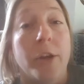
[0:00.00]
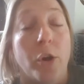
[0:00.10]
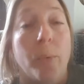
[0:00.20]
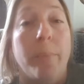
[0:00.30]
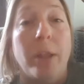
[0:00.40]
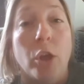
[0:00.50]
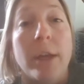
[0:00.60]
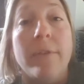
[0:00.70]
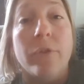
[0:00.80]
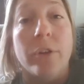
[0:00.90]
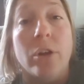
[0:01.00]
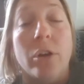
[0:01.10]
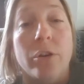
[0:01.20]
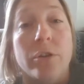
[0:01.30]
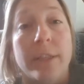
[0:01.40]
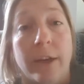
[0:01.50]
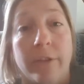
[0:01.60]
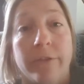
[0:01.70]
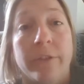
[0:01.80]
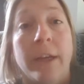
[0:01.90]
be looking for the dog
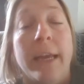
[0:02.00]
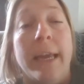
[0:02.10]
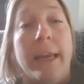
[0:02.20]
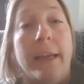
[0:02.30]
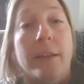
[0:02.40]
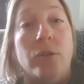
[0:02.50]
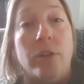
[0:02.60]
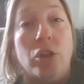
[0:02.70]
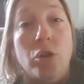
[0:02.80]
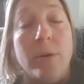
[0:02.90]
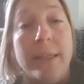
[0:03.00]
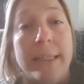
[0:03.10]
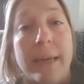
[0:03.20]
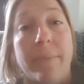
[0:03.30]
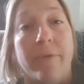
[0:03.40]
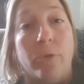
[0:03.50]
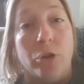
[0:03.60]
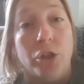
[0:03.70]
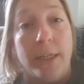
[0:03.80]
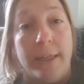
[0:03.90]
yourself so that you can see it
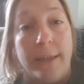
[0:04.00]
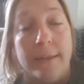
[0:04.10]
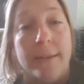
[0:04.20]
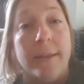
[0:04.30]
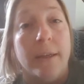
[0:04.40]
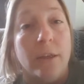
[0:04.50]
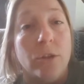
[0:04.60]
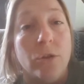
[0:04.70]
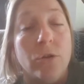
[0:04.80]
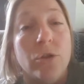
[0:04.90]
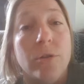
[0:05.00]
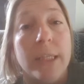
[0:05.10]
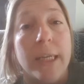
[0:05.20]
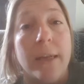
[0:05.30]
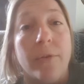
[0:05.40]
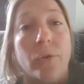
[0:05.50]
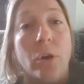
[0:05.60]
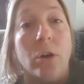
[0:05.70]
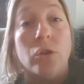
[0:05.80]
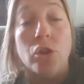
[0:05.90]
before she does. As soon as you see another
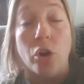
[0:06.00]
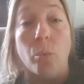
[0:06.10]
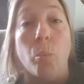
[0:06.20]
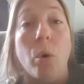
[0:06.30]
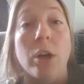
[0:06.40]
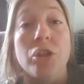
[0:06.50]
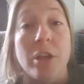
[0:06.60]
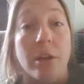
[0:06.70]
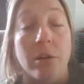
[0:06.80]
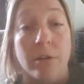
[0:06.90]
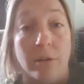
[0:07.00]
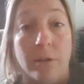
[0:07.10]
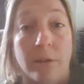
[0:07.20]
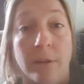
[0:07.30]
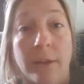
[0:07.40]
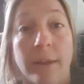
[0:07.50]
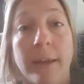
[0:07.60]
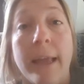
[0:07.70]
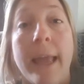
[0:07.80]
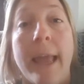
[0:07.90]
dog, start watching her.
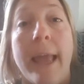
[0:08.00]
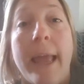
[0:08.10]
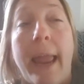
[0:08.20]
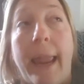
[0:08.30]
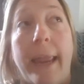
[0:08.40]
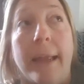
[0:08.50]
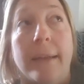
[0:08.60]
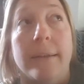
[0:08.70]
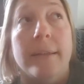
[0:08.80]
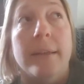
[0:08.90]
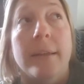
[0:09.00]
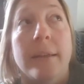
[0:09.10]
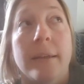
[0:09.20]
And